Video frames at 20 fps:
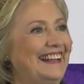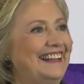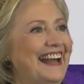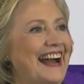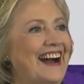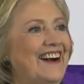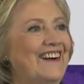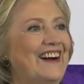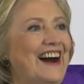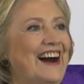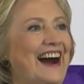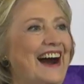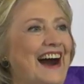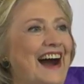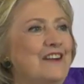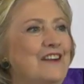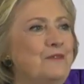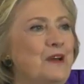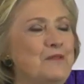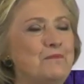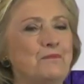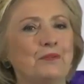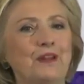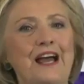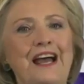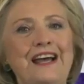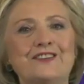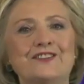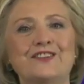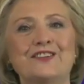Now, I've been
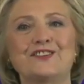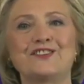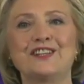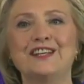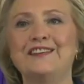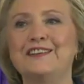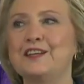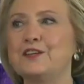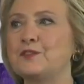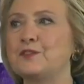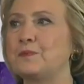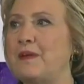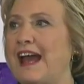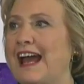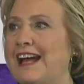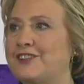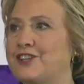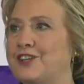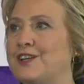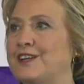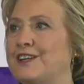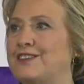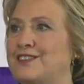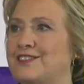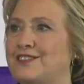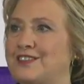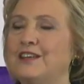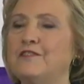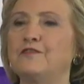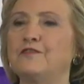blessed to see this
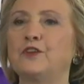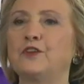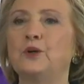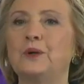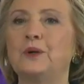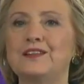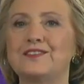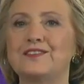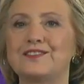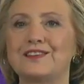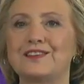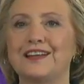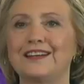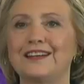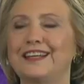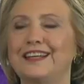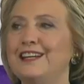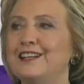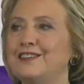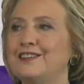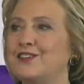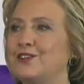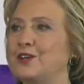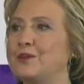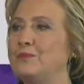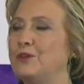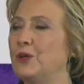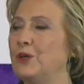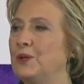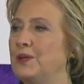magic's influence on kids and
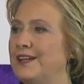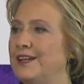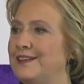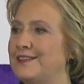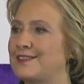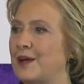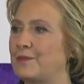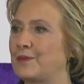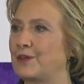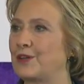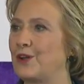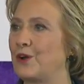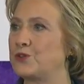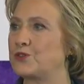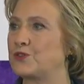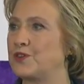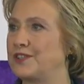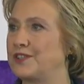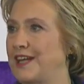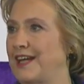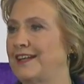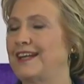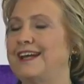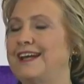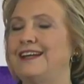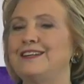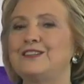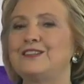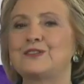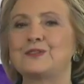communities up close for
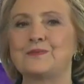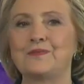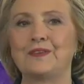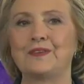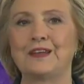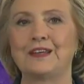decades,